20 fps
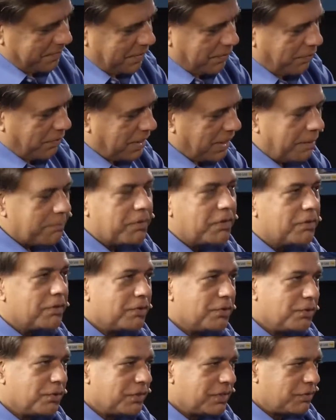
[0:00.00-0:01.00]
what I'm going to
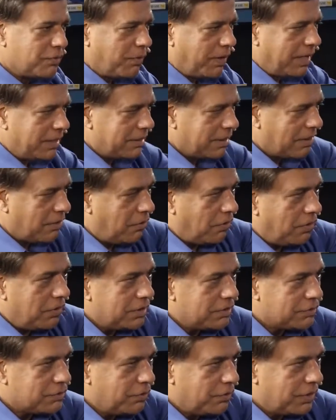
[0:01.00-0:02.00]
do is while the call
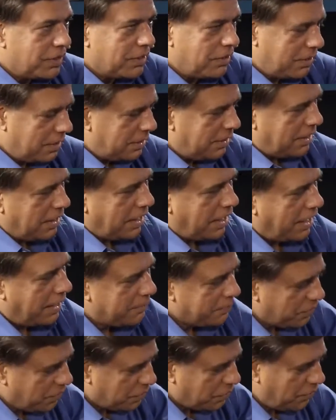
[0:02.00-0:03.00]
is going on,
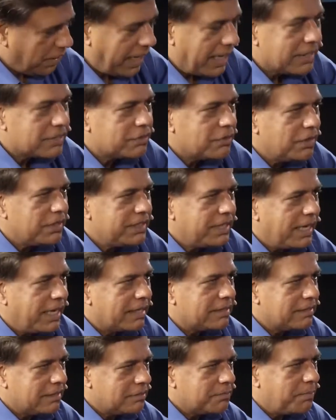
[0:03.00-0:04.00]
I'm going to actually
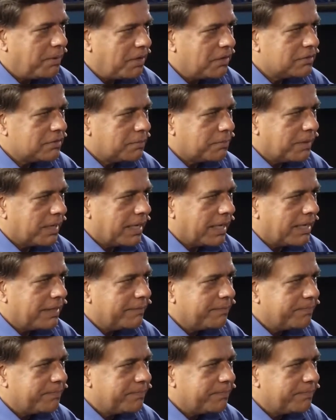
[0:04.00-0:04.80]
yank this power supply.